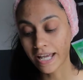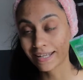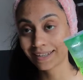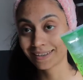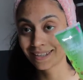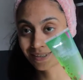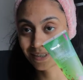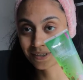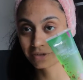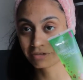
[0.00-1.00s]
and this
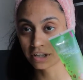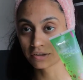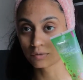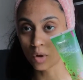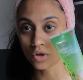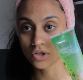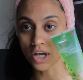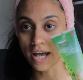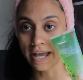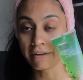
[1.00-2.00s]
is the face wash
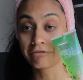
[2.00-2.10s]
I